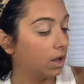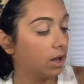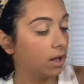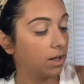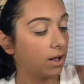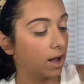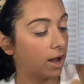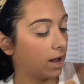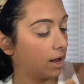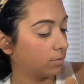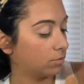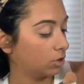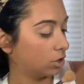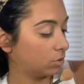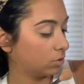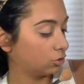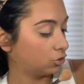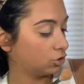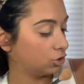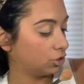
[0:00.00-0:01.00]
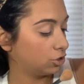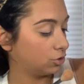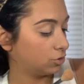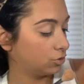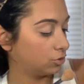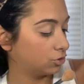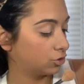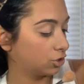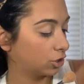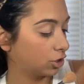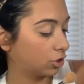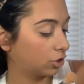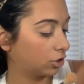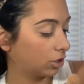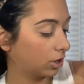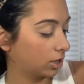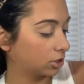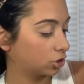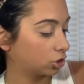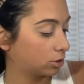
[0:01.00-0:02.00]
I'm going to use the
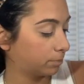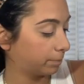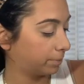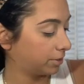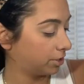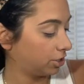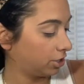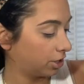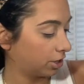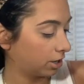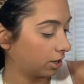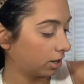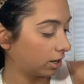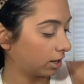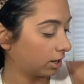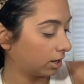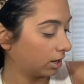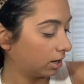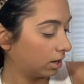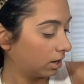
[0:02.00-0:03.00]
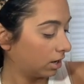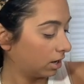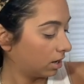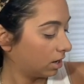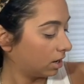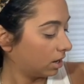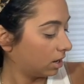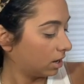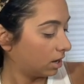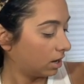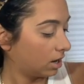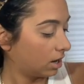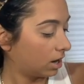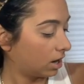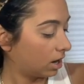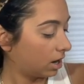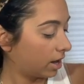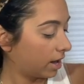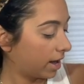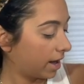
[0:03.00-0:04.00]
Crushed Pure
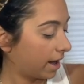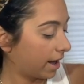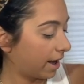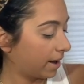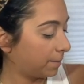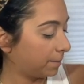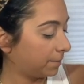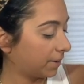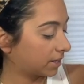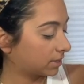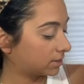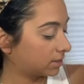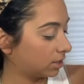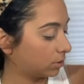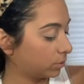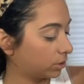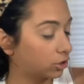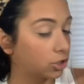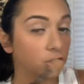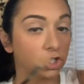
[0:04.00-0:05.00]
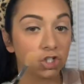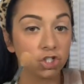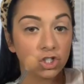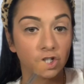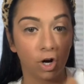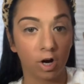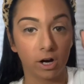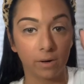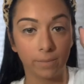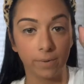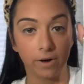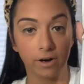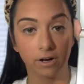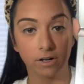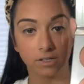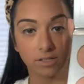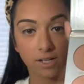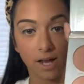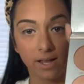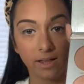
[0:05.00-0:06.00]
and mix it with the
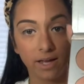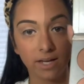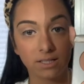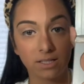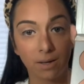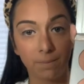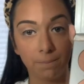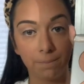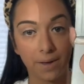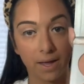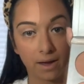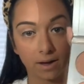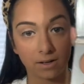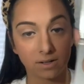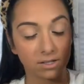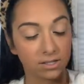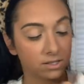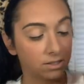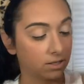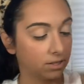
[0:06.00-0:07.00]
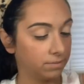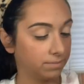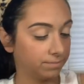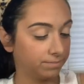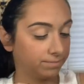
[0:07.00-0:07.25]
Starburst. I like to mix.